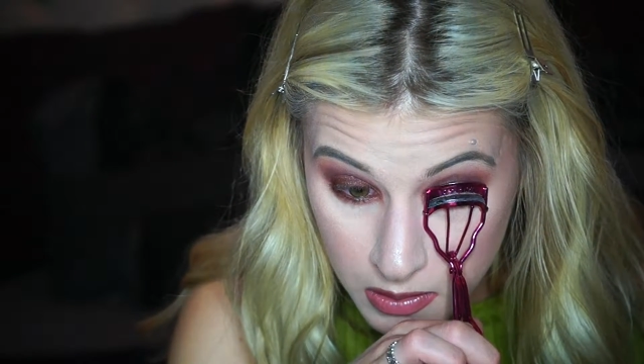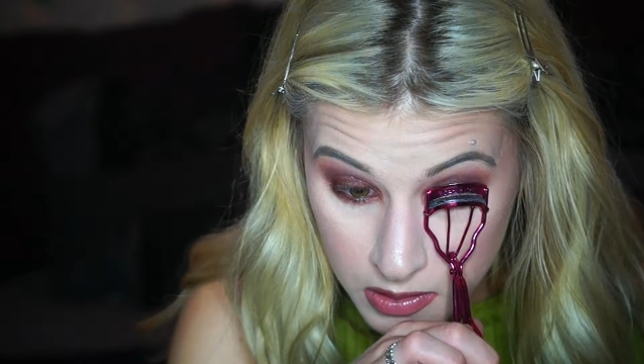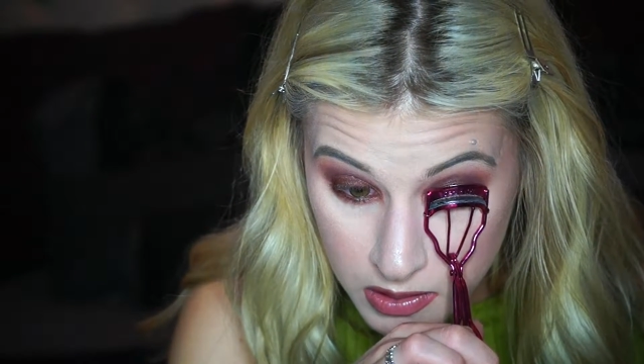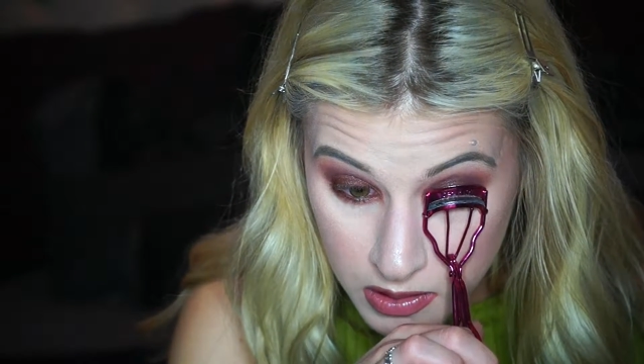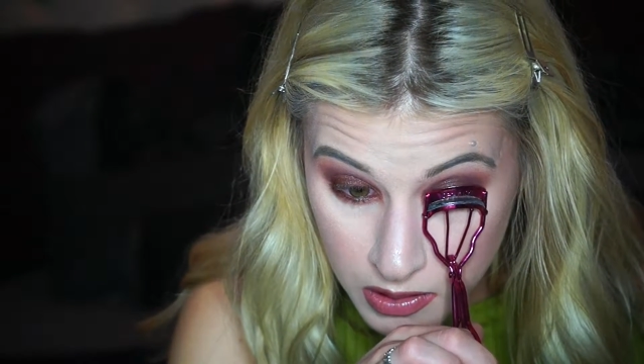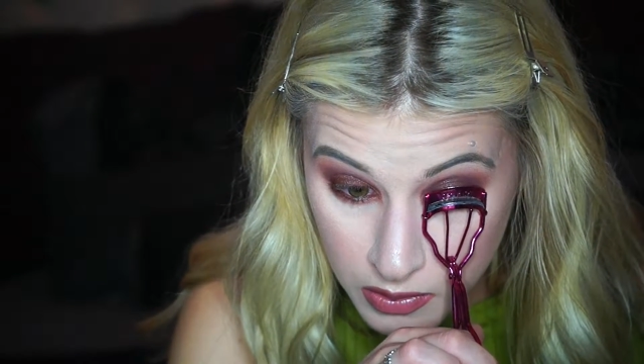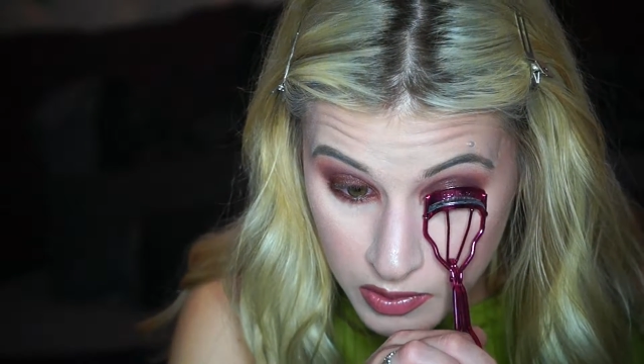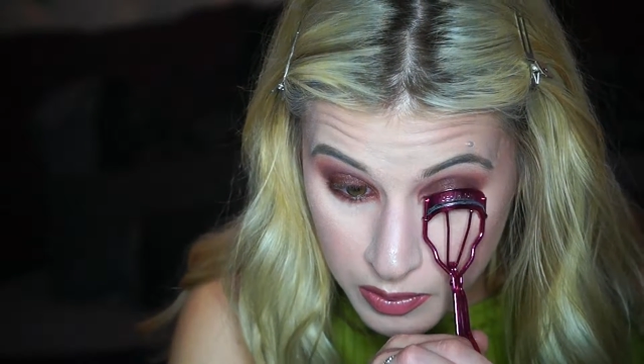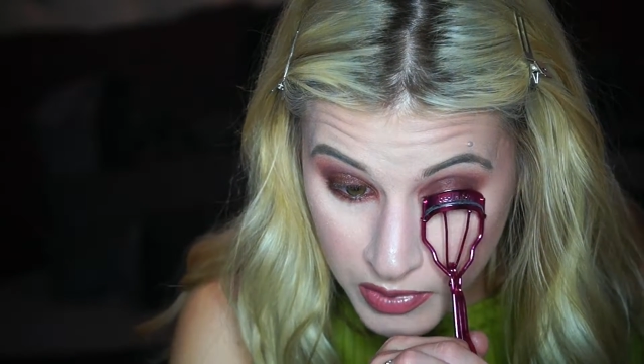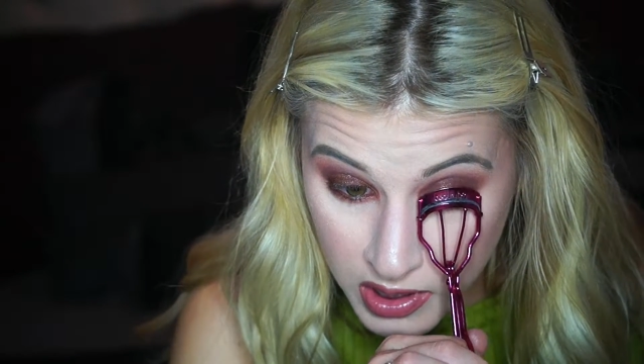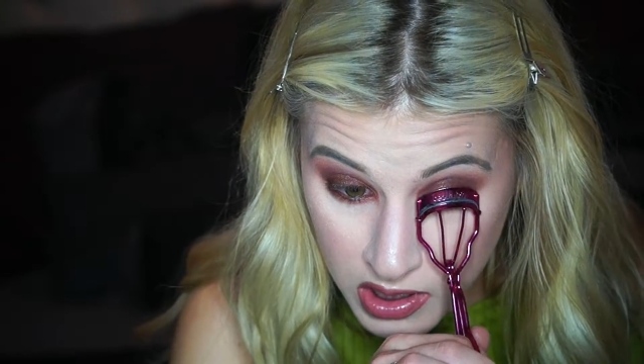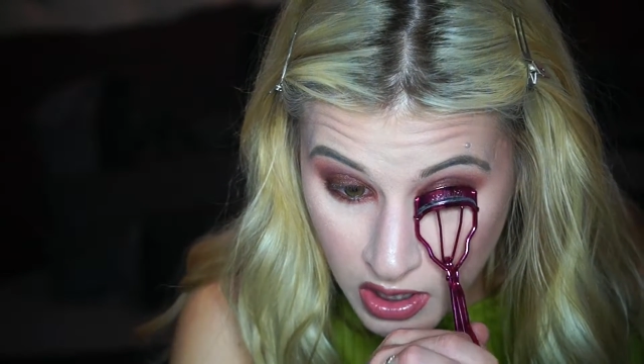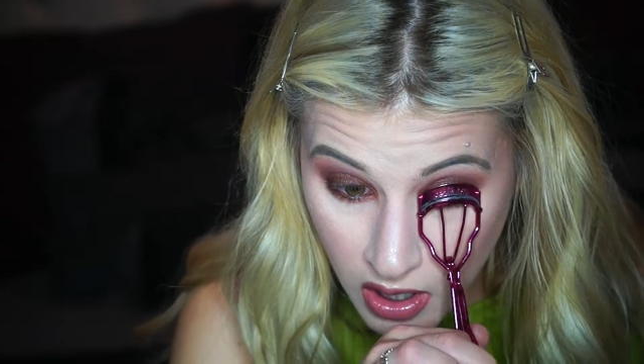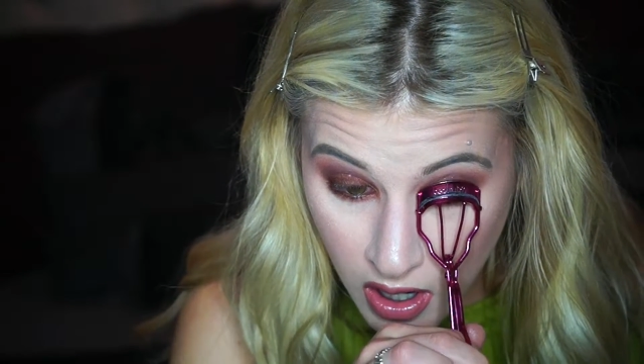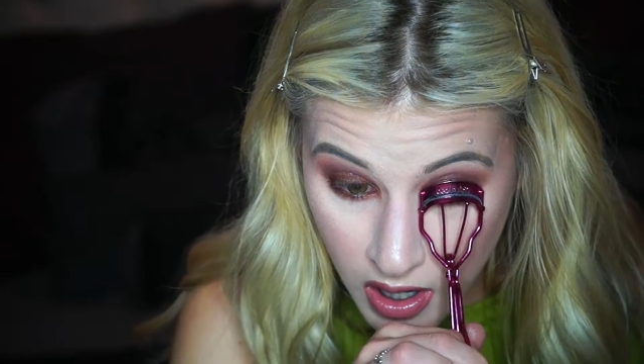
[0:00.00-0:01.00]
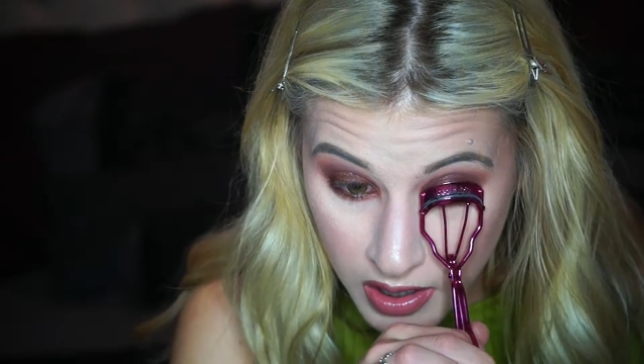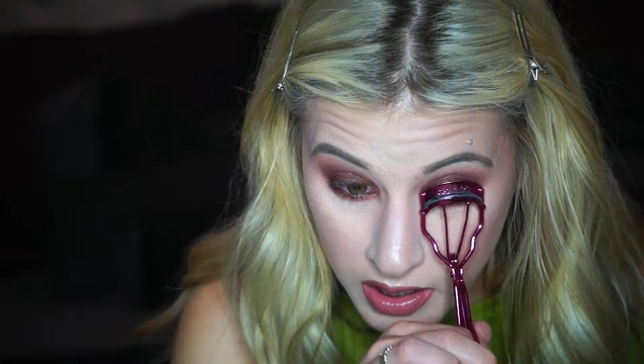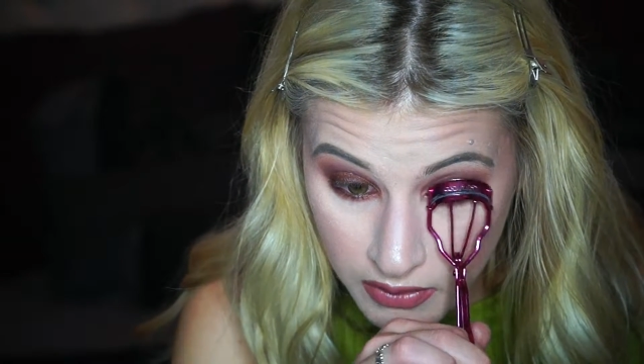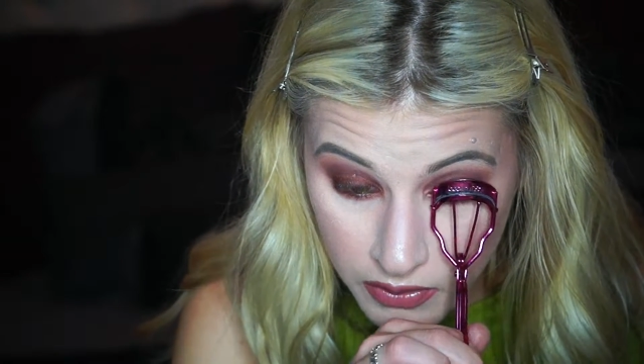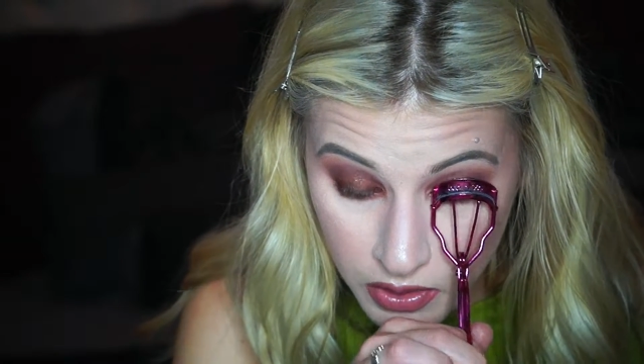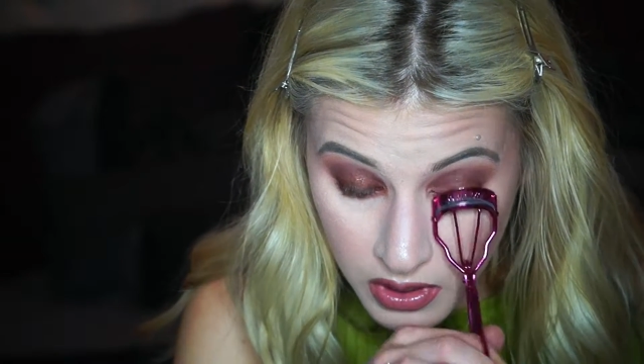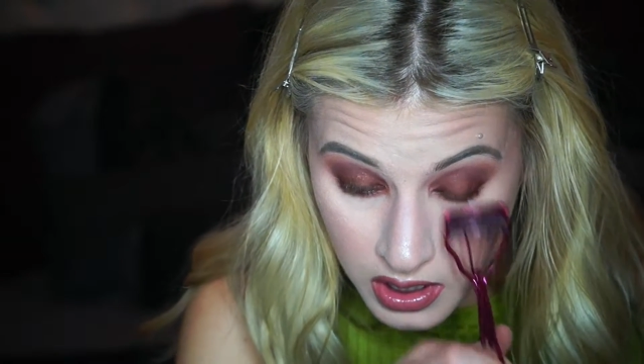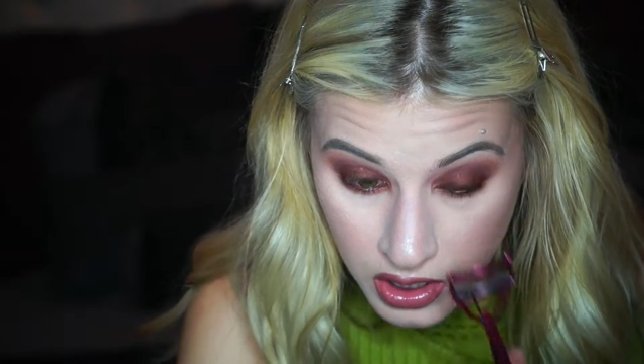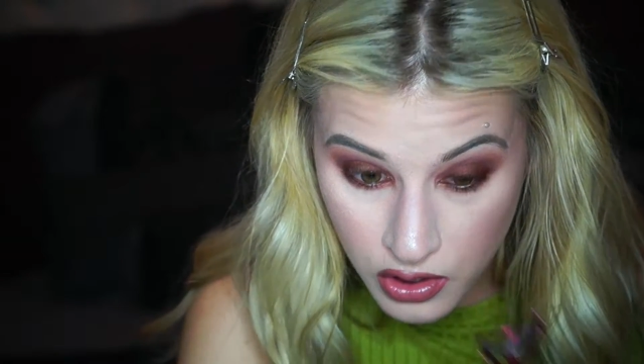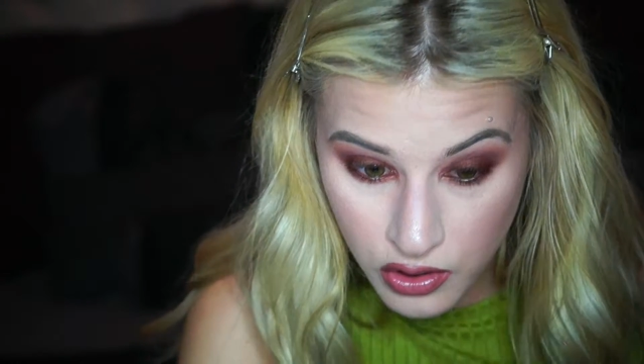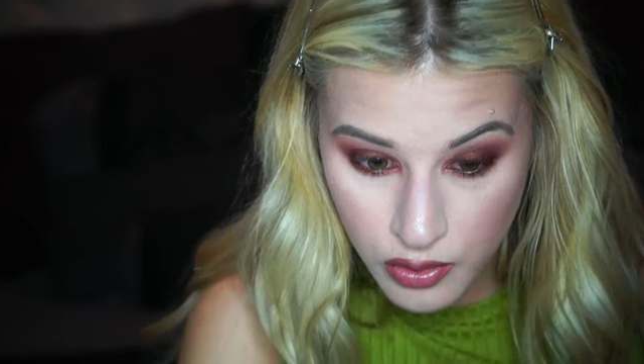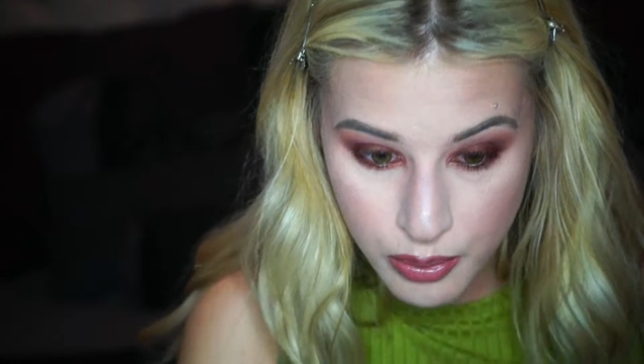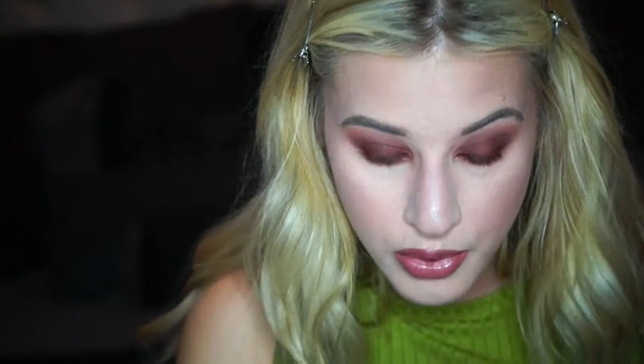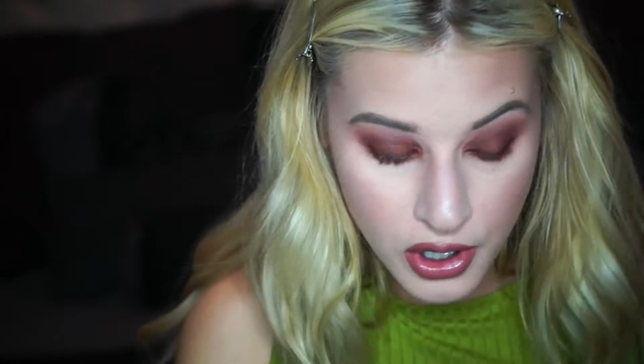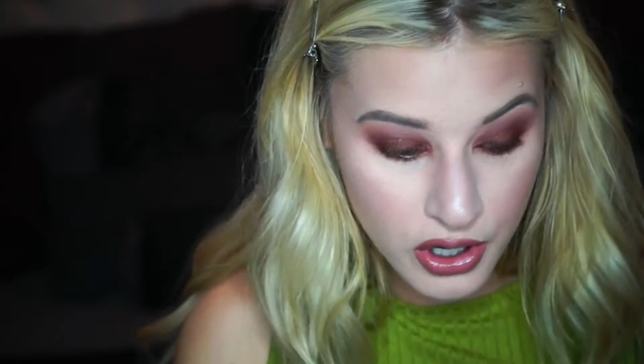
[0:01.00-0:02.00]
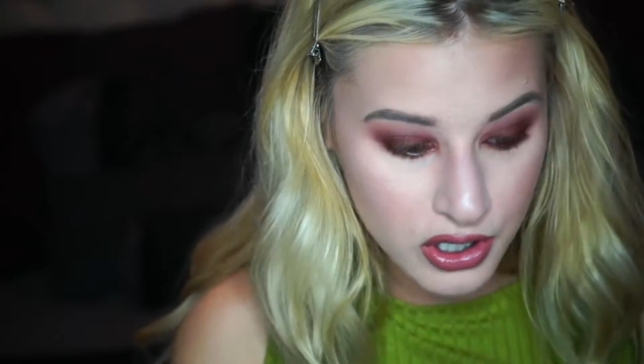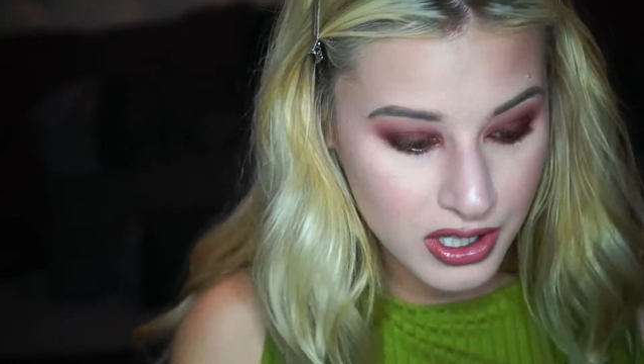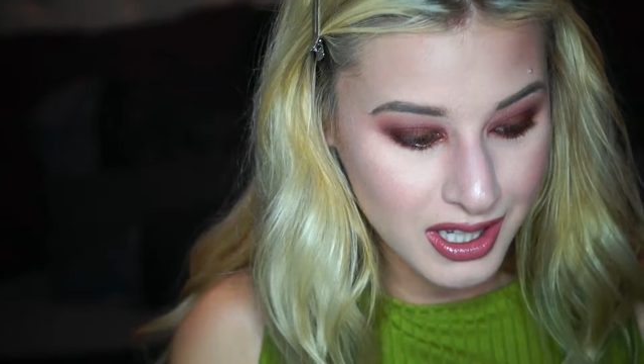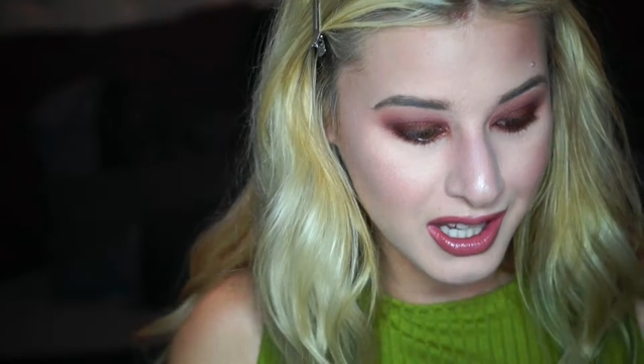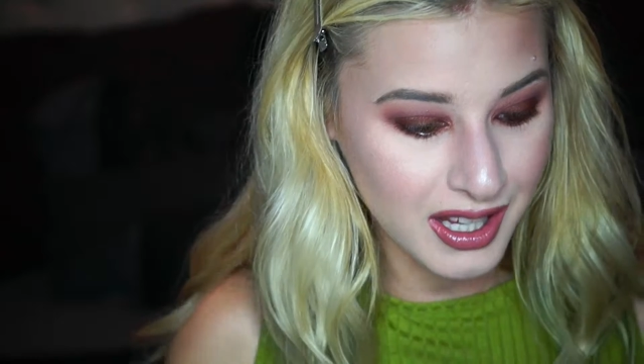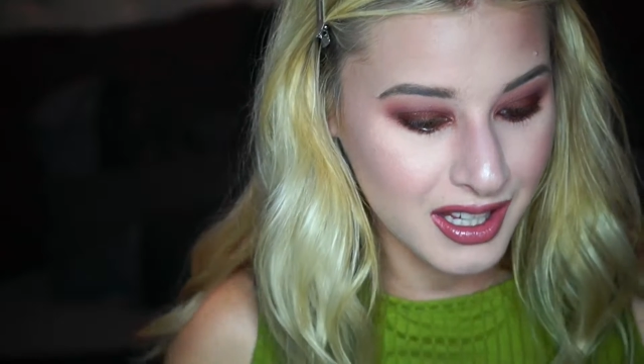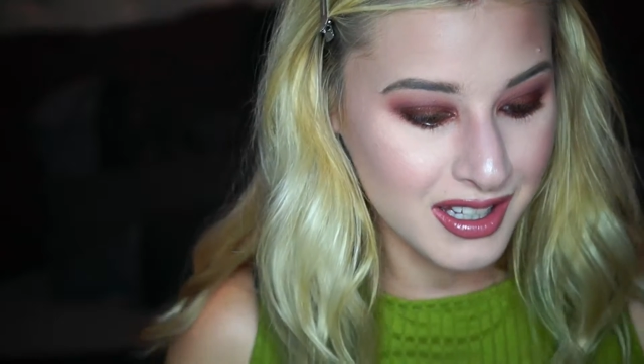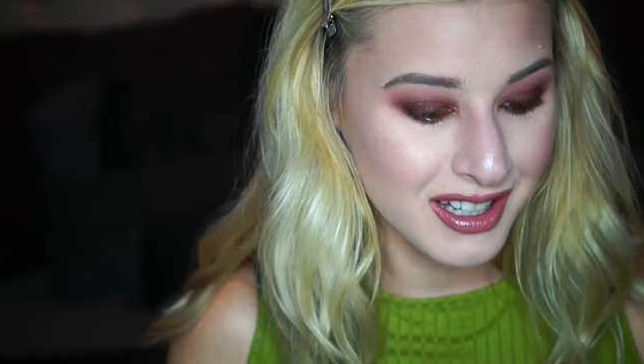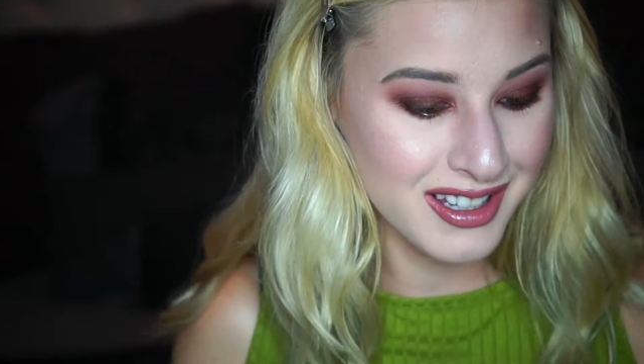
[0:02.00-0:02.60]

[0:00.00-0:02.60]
Excuse my dog if you can hear her barking.